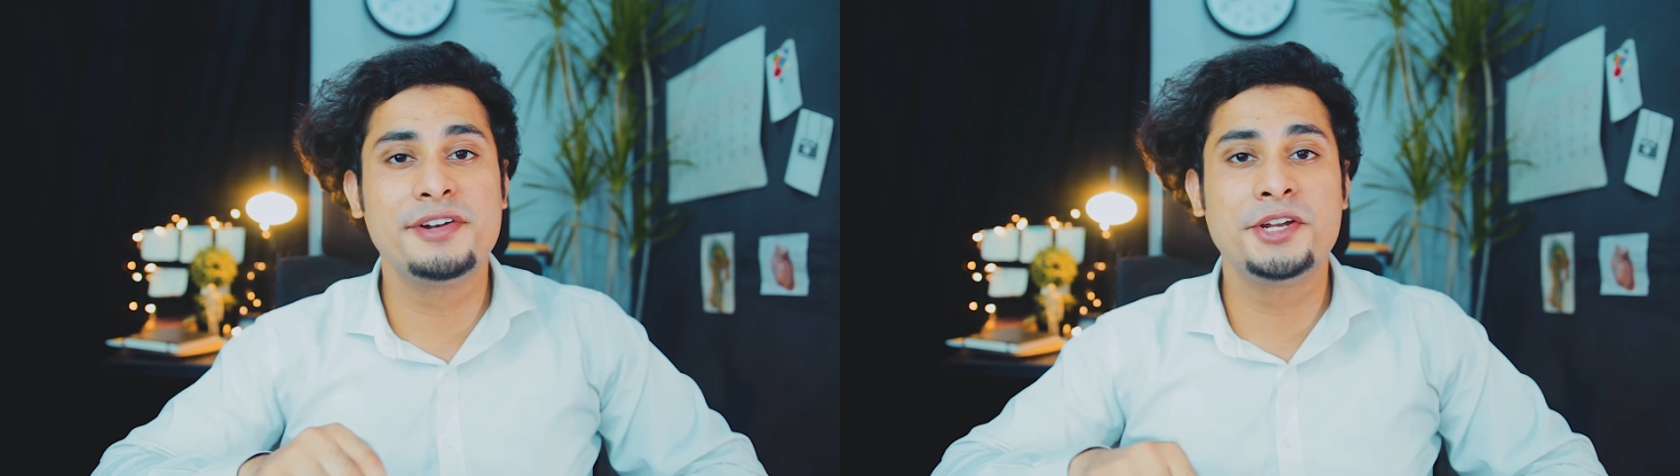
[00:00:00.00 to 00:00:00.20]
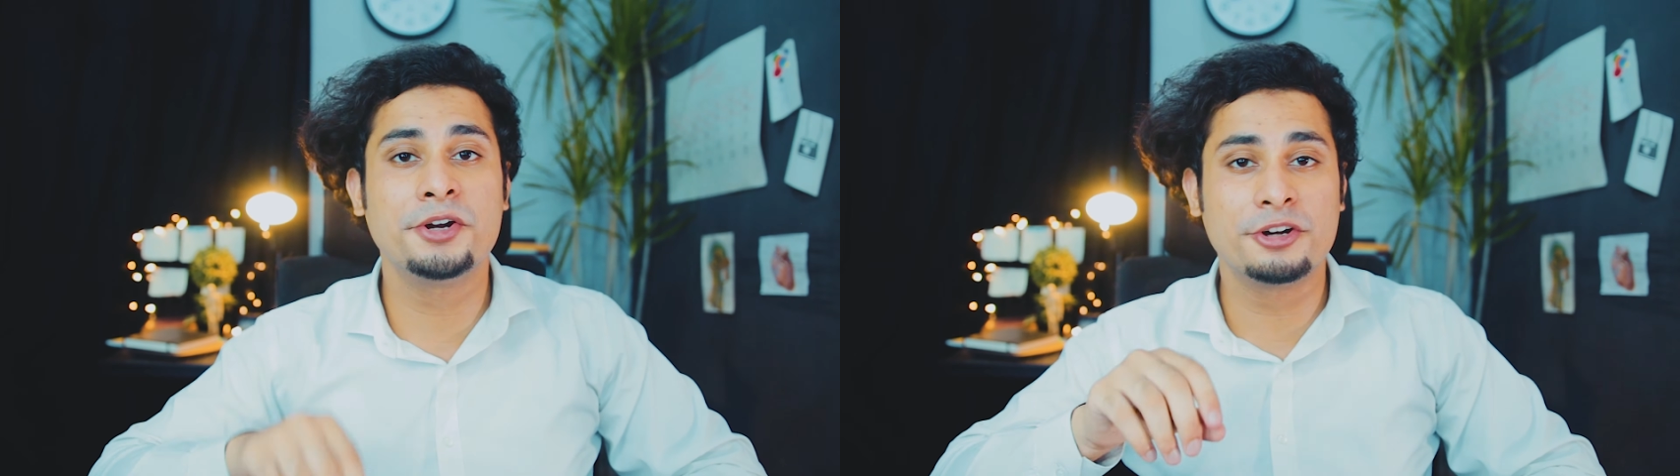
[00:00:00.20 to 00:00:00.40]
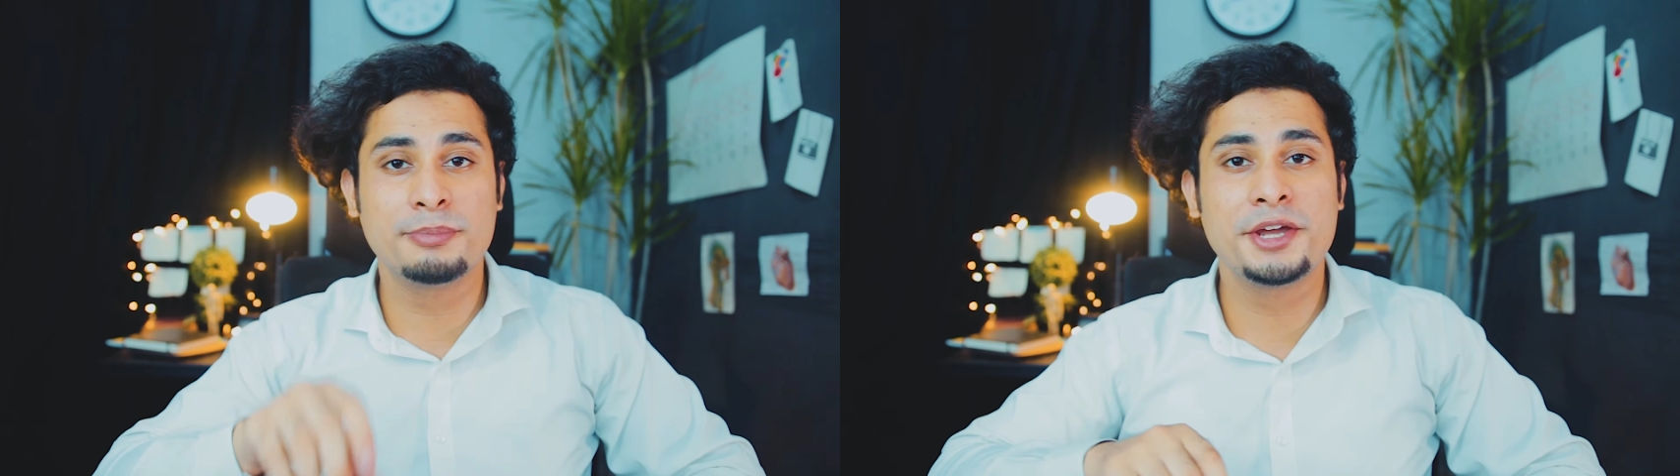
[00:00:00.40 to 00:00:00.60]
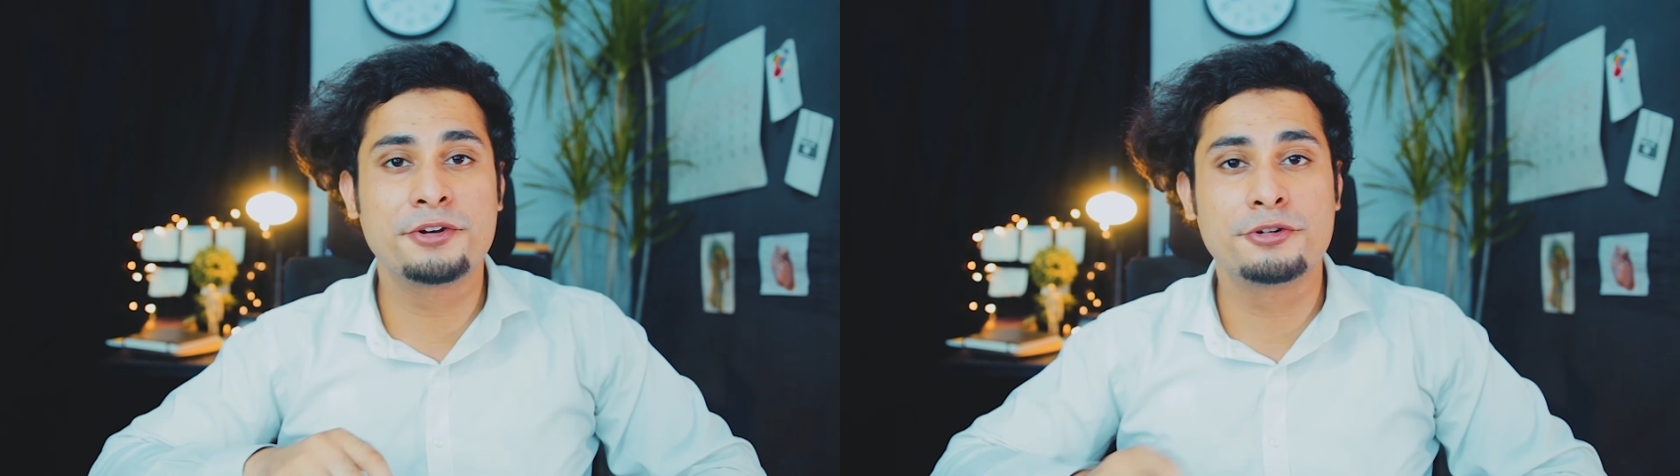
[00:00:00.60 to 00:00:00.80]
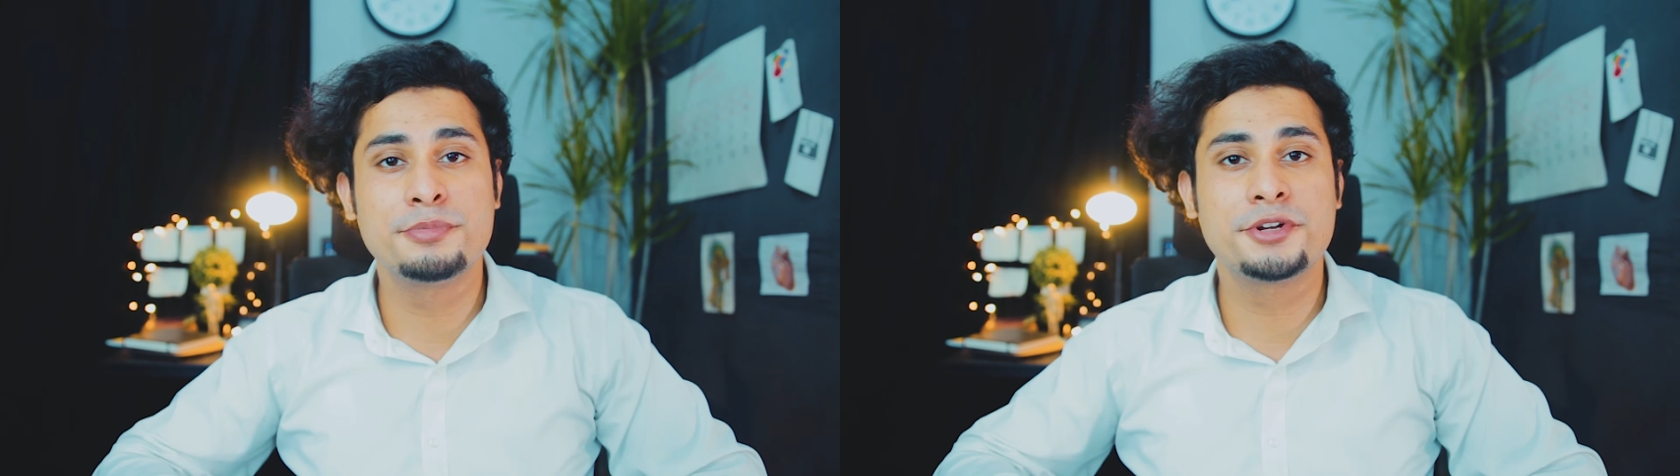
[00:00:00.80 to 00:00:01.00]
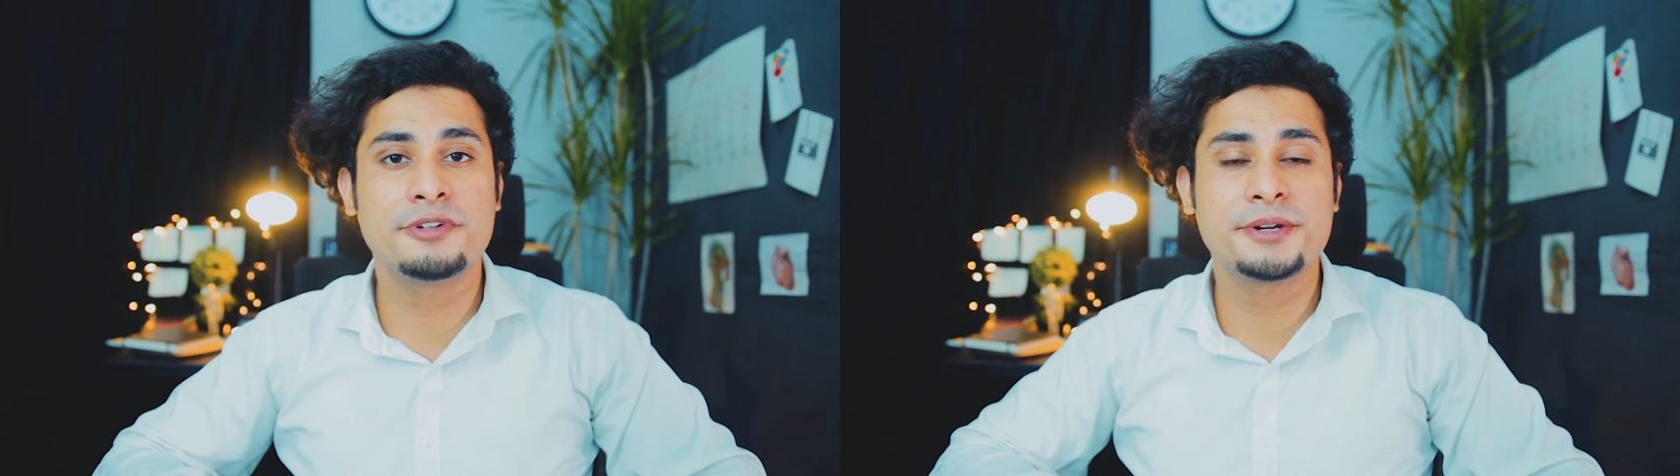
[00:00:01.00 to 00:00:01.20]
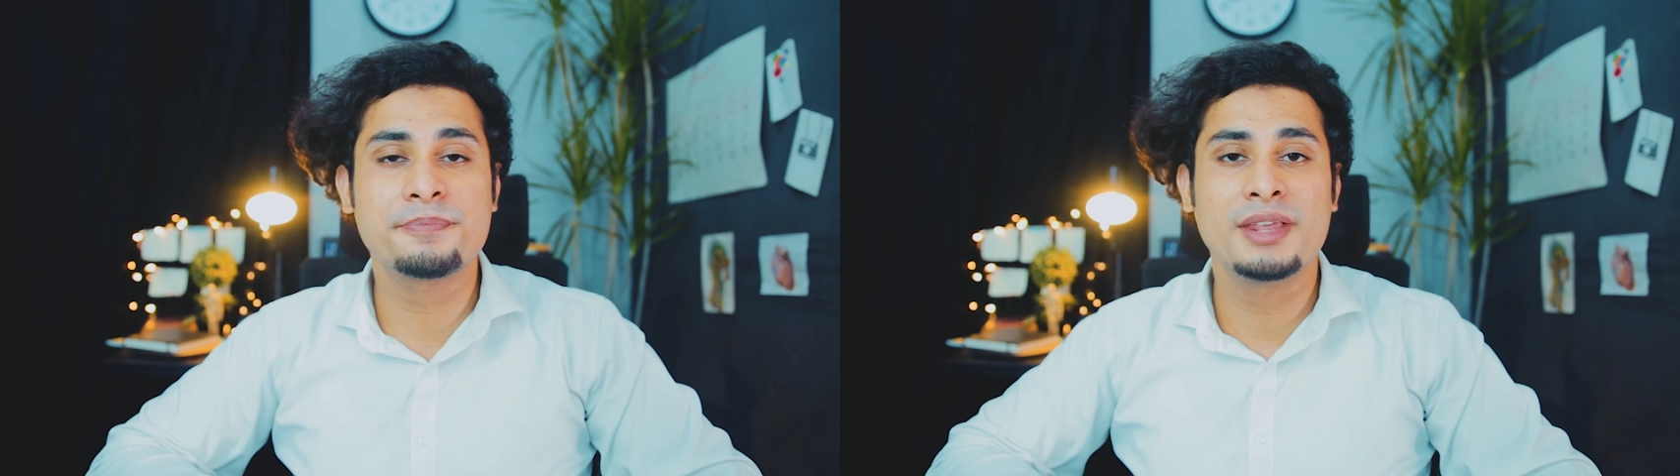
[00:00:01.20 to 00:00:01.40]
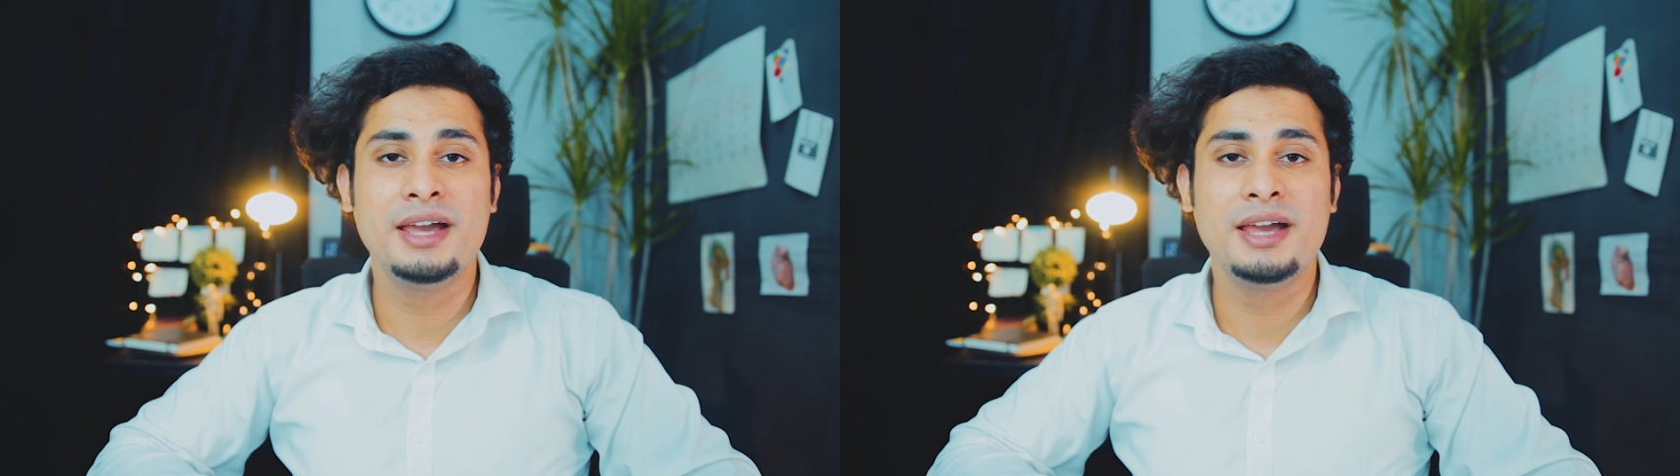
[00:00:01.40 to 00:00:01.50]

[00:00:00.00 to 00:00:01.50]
video on my room tour,